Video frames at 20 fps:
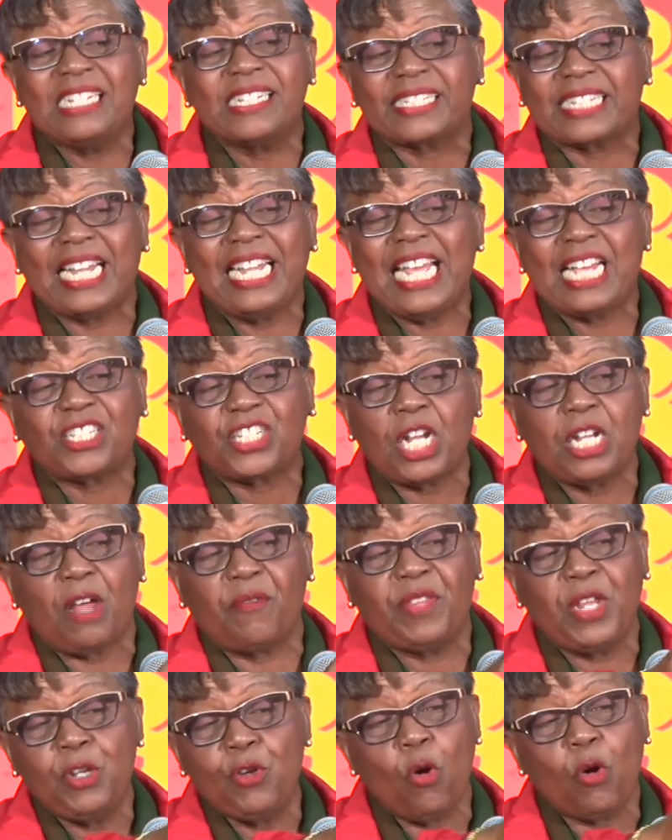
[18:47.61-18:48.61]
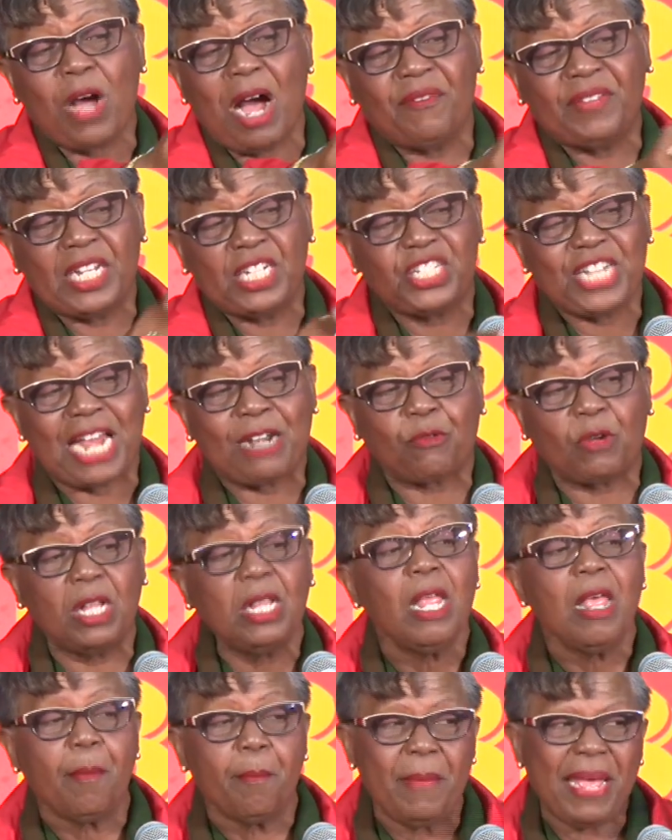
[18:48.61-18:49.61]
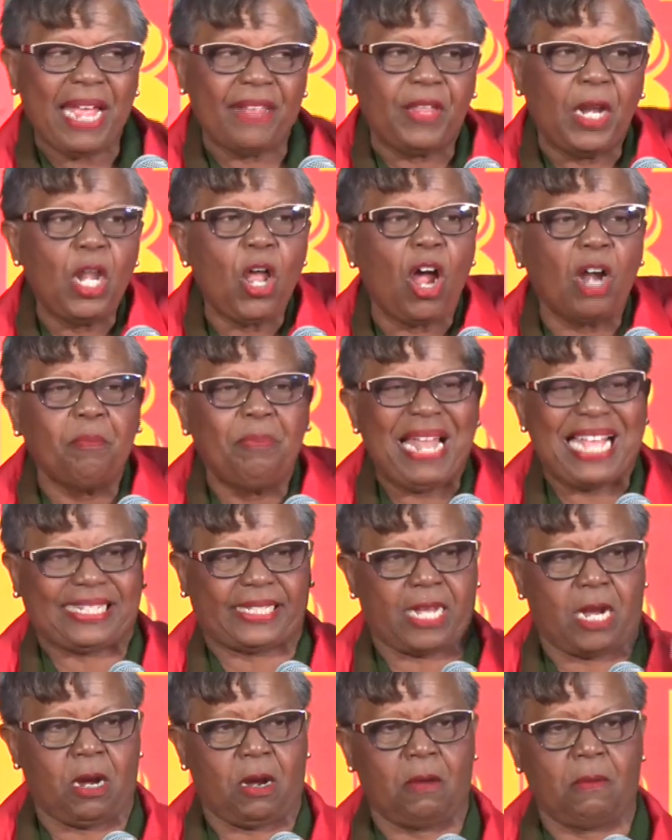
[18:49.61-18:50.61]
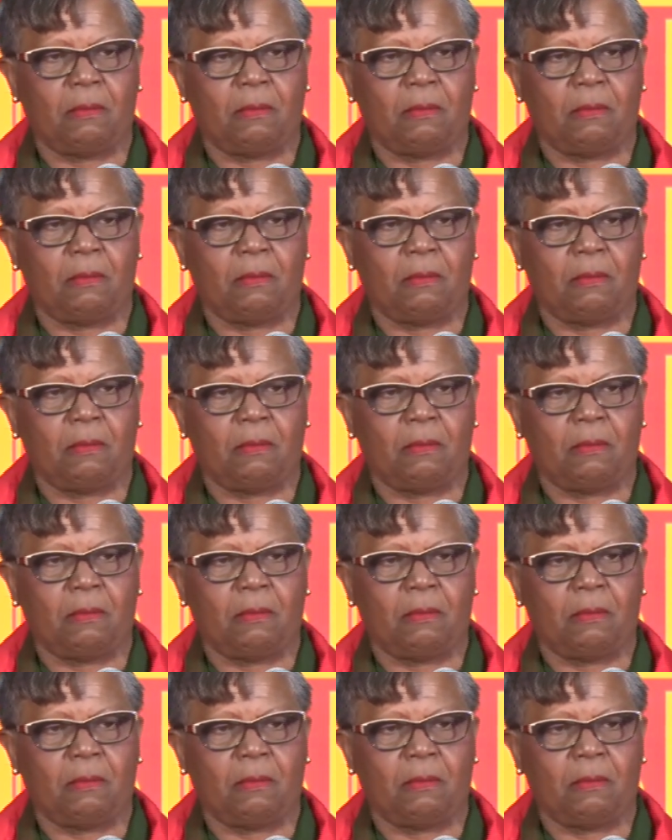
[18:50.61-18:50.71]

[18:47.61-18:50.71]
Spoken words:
installation of the new Governor General. May the Lord bless her.